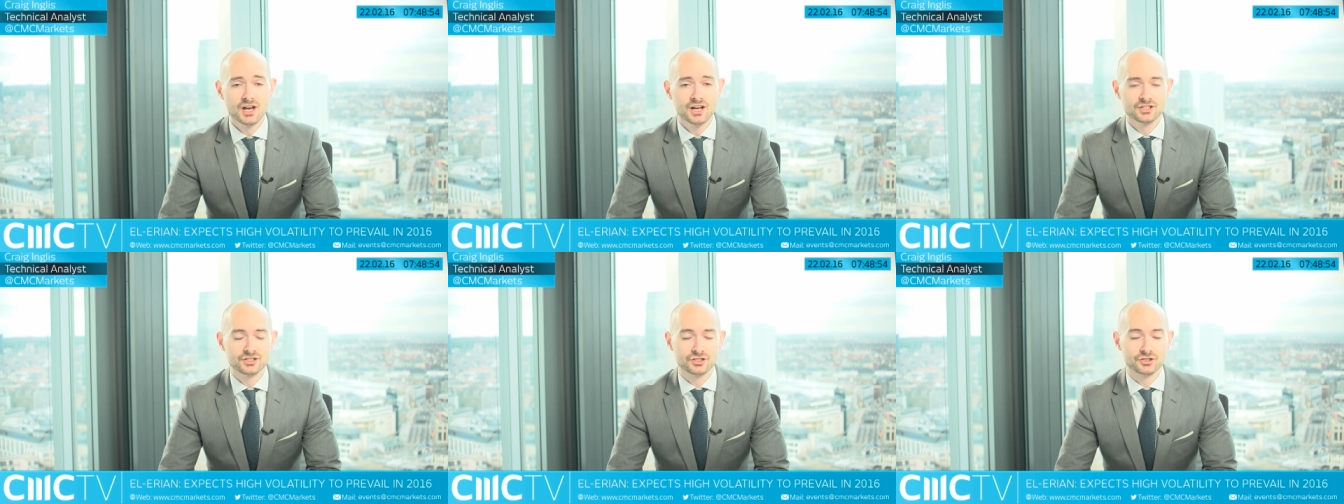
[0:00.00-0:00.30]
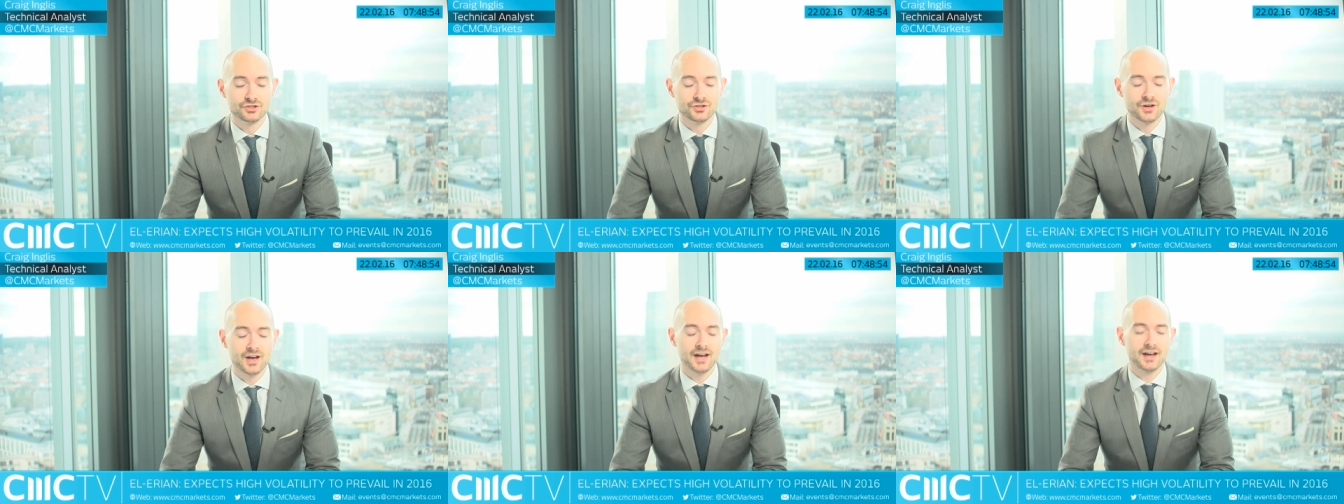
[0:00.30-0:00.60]

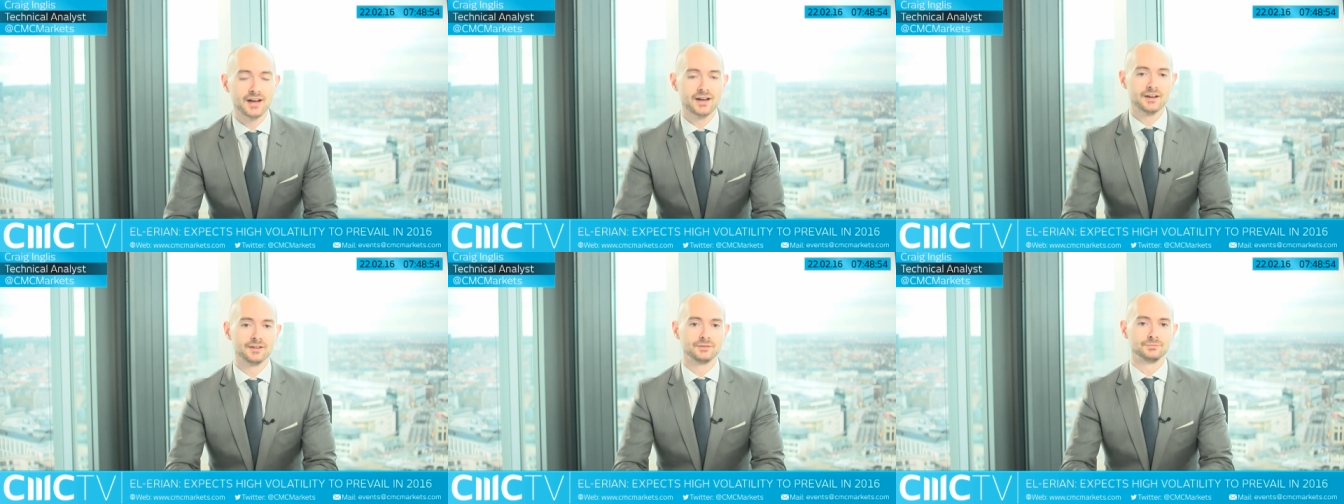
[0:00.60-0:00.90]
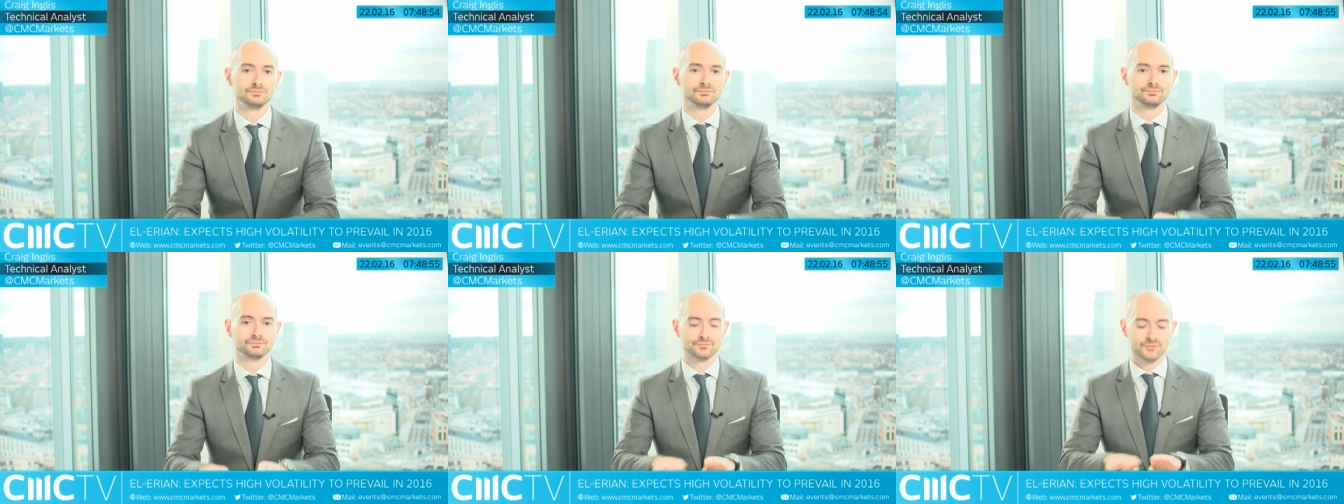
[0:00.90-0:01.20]
to
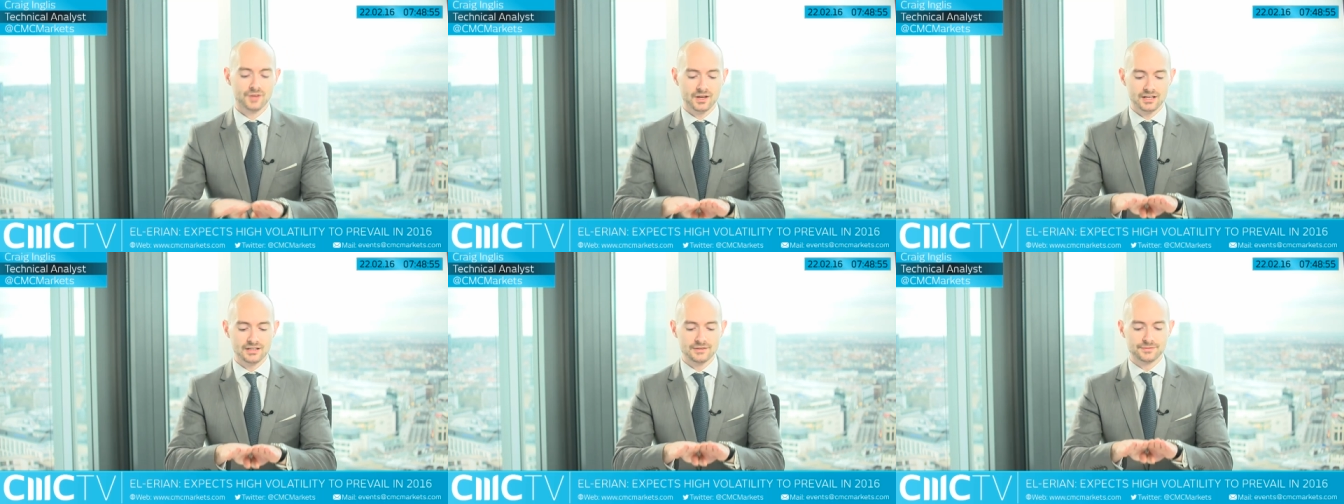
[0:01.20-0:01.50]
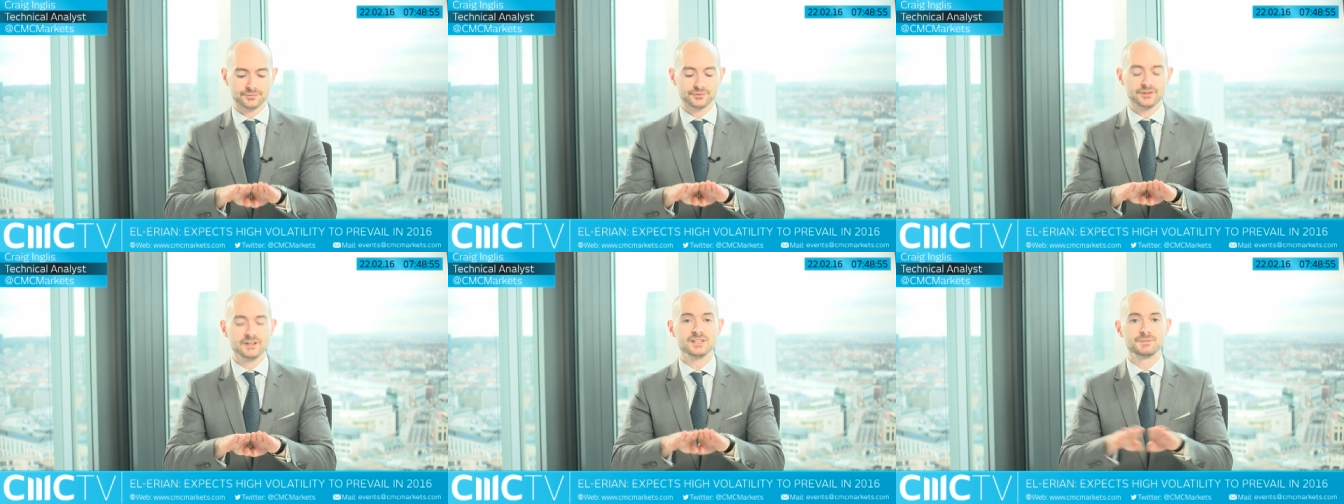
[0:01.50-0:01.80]
um, kind
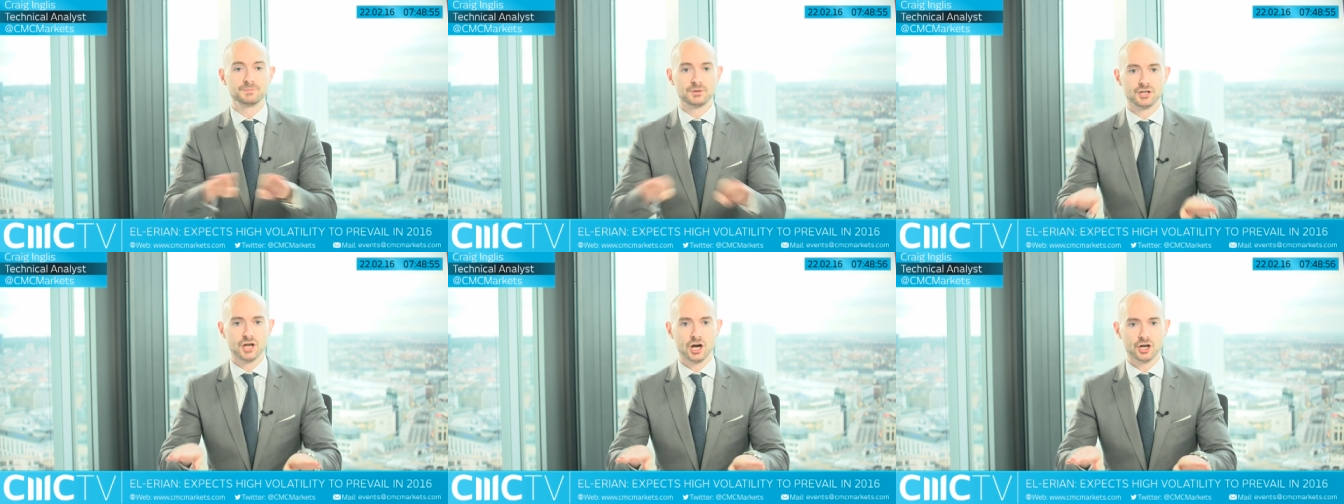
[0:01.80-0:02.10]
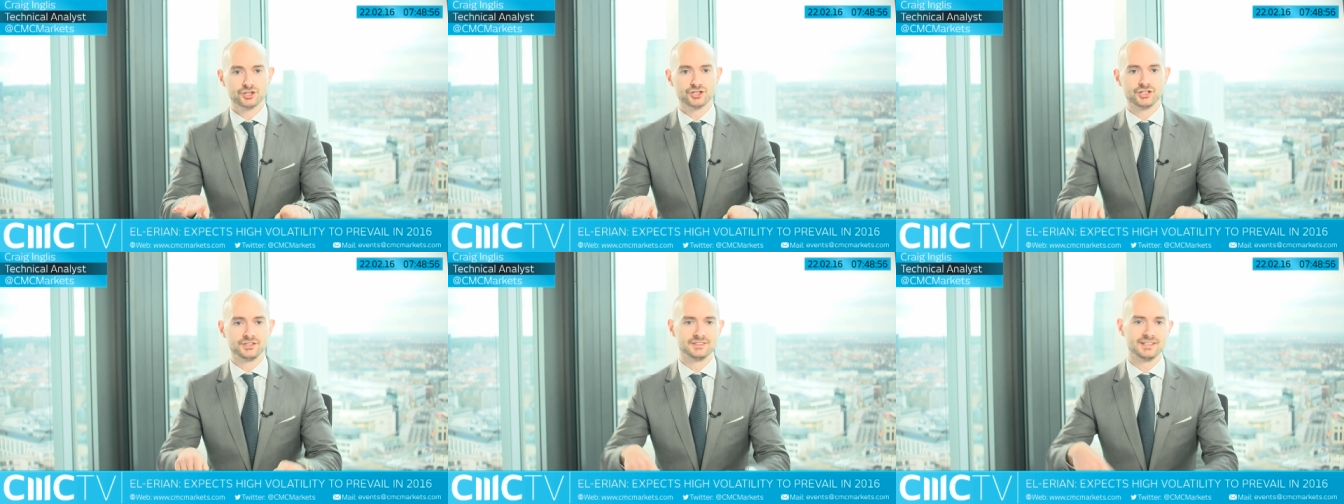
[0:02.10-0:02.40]
of freeze
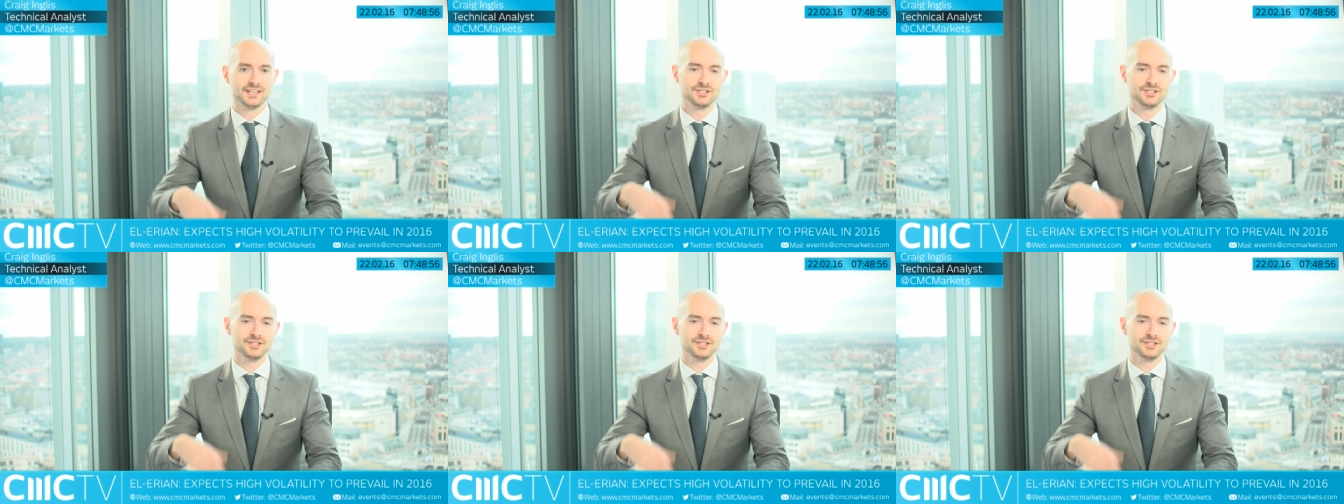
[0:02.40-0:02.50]
production.